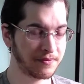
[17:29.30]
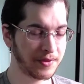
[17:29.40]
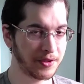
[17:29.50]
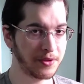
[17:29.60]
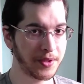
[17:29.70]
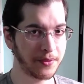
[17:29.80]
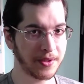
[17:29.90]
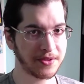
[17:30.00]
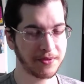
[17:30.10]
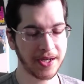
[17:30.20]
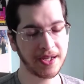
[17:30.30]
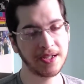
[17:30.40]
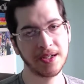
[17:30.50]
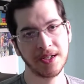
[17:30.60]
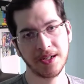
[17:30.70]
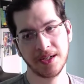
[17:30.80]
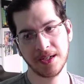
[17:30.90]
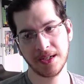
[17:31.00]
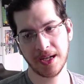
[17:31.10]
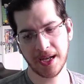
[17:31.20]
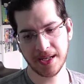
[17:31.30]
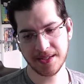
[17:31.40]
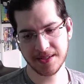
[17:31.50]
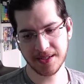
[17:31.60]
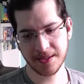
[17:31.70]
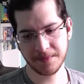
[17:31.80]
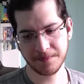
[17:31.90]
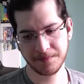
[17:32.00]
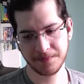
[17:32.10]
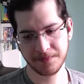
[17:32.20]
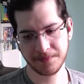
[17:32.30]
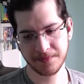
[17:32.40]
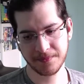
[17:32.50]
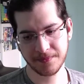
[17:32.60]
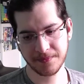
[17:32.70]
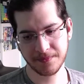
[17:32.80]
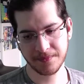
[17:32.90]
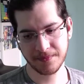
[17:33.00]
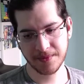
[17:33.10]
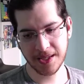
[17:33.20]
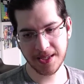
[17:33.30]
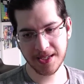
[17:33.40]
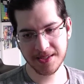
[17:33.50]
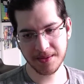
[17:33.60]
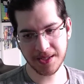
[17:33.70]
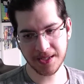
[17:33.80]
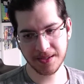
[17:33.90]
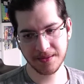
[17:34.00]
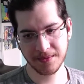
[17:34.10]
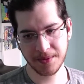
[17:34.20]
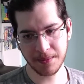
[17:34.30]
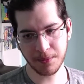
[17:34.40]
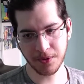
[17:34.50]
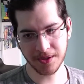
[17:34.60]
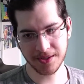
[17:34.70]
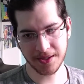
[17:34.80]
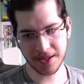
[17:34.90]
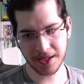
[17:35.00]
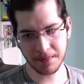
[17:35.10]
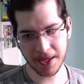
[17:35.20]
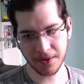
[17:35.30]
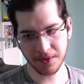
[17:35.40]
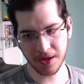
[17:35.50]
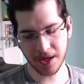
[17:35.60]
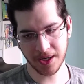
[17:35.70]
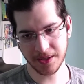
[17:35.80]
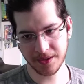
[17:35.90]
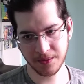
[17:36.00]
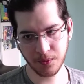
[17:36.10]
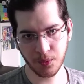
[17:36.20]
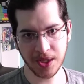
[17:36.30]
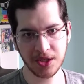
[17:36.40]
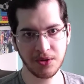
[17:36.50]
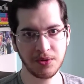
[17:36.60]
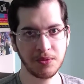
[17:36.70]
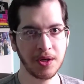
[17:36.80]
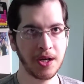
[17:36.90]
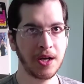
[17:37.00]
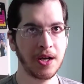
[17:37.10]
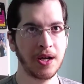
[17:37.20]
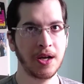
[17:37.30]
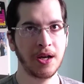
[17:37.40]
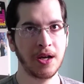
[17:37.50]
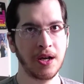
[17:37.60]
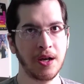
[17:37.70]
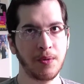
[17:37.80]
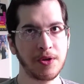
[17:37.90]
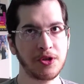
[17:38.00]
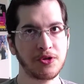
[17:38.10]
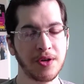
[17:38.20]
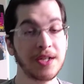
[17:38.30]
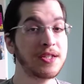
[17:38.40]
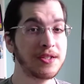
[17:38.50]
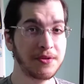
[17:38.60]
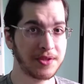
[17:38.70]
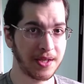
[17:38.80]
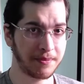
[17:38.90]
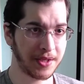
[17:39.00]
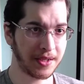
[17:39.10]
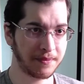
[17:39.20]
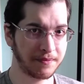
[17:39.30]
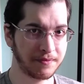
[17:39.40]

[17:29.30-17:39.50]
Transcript: and doing what's right. And I think it's something important to think about on when you're trying to do something,